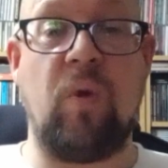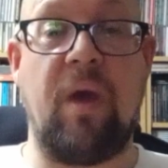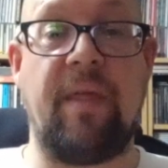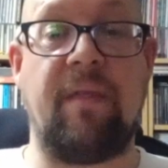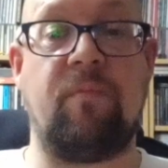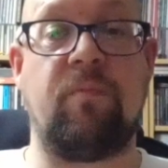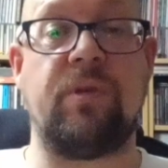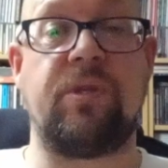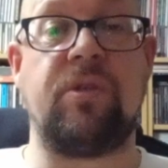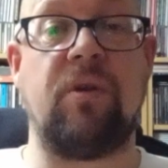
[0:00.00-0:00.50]
where
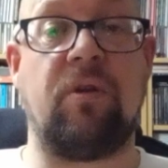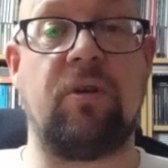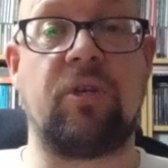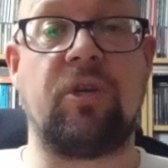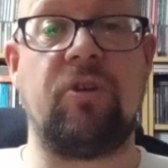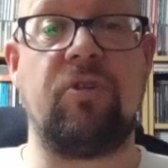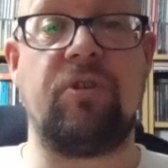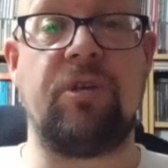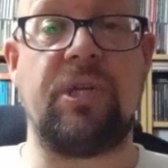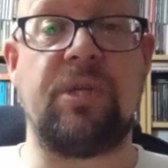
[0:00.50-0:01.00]
there was not a
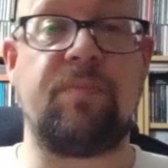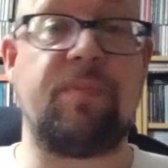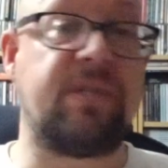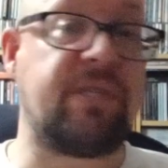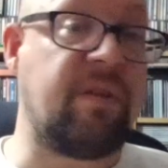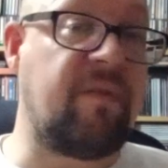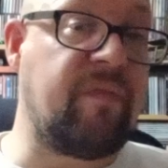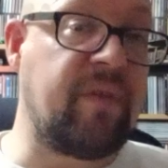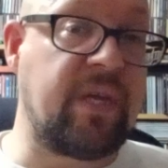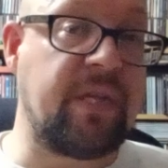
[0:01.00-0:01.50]
country
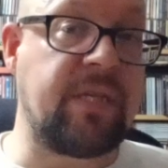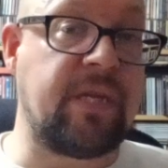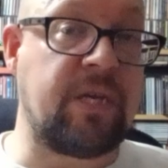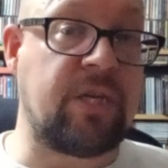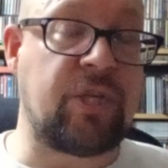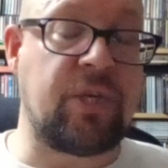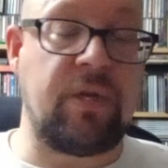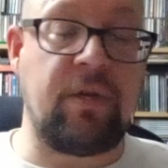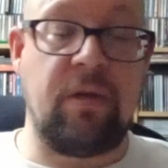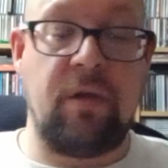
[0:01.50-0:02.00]
specific
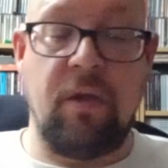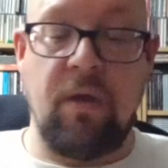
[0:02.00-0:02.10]
edition